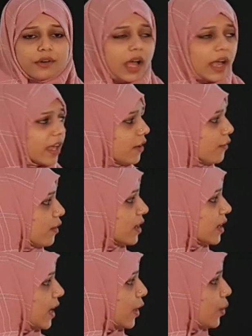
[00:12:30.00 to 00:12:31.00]
again for the
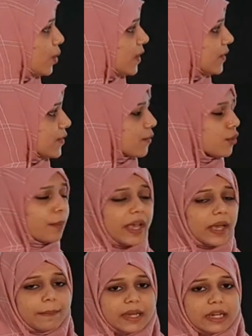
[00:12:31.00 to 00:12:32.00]
tendu leaves to
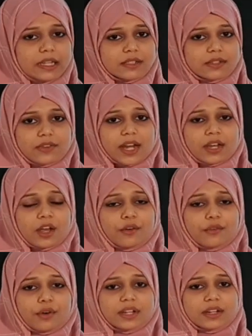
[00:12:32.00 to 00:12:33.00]
make beedis, right?
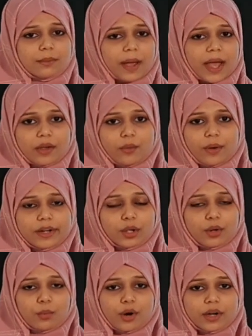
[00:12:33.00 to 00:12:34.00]
For the tobacco and
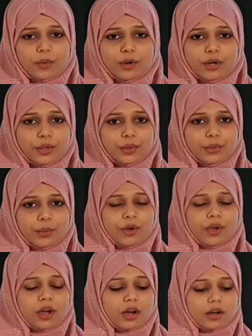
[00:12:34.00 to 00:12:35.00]
all, what do you do?
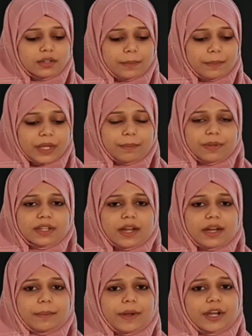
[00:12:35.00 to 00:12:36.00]
The people, they are
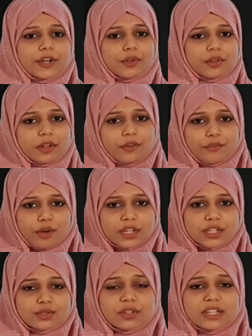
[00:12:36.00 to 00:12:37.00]
dependent on the
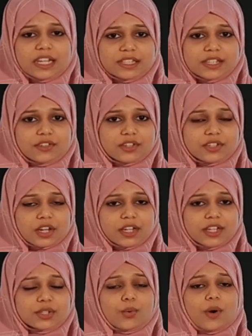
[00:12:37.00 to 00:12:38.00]
forest. So these
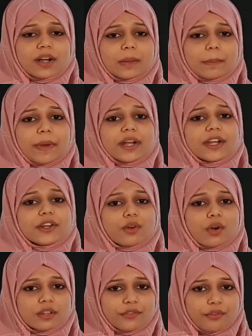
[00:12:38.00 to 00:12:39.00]
industrialists who are dependent
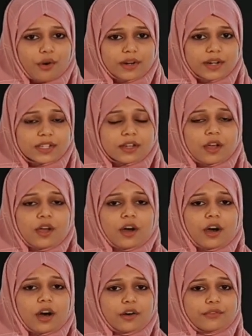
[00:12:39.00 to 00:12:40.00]
on the forest
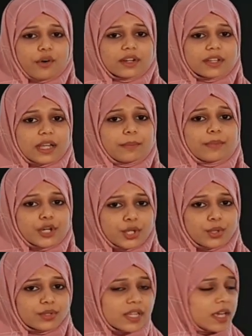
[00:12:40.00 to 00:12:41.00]
for their
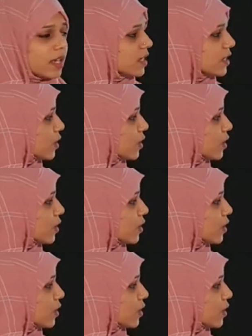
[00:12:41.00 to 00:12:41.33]
produce is